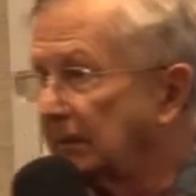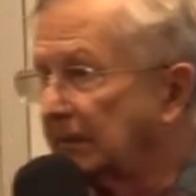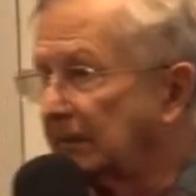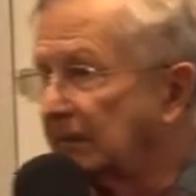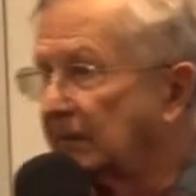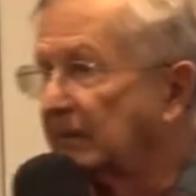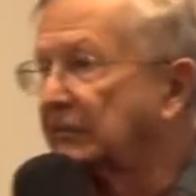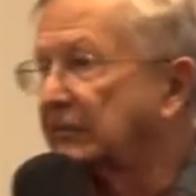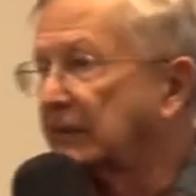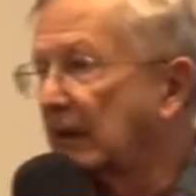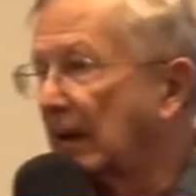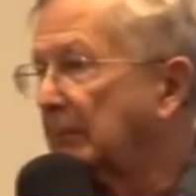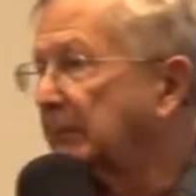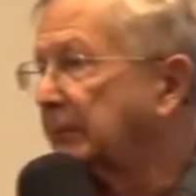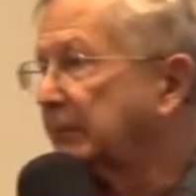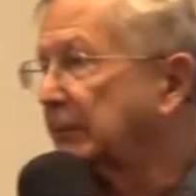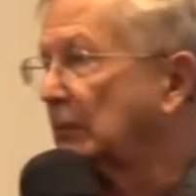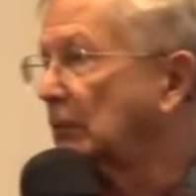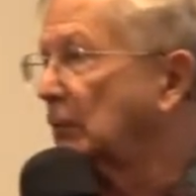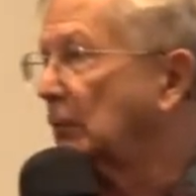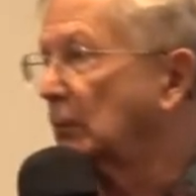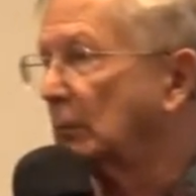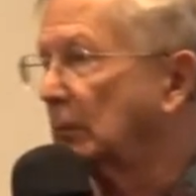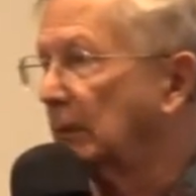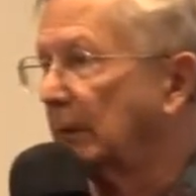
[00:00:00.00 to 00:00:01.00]
that is
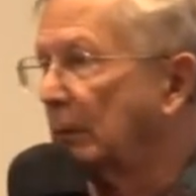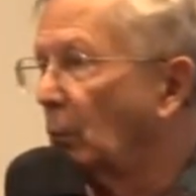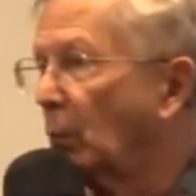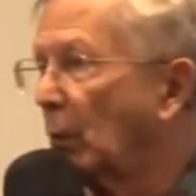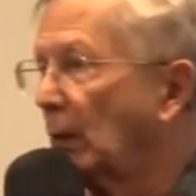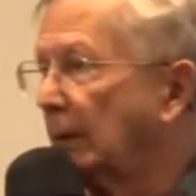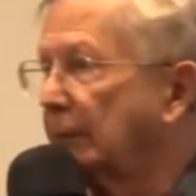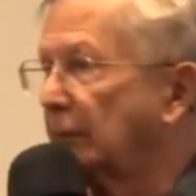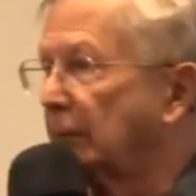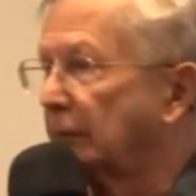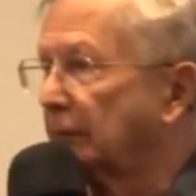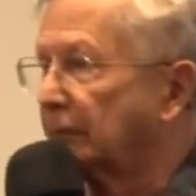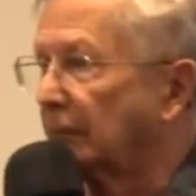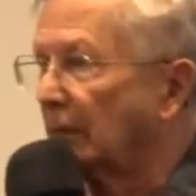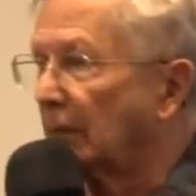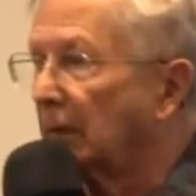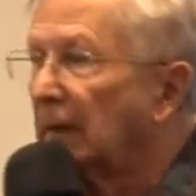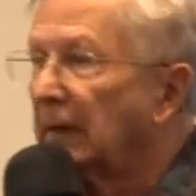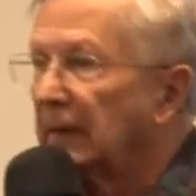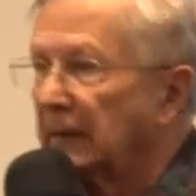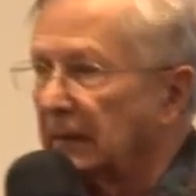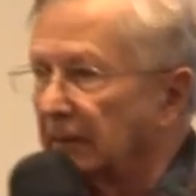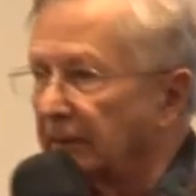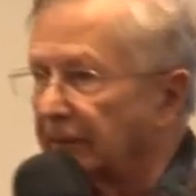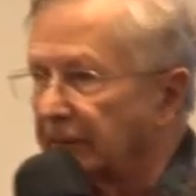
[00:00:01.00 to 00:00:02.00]
absolutely wonderful.
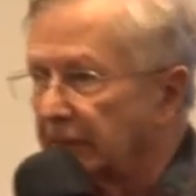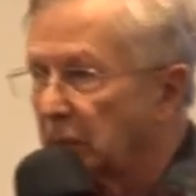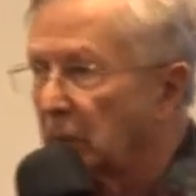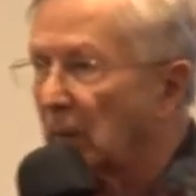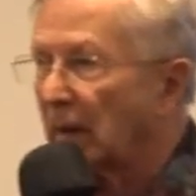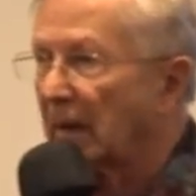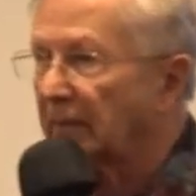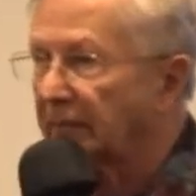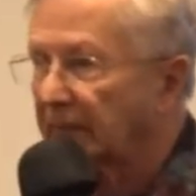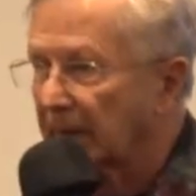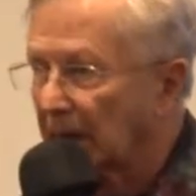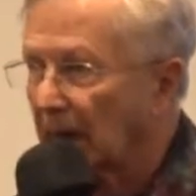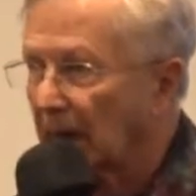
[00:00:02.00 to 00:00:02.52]
If you have an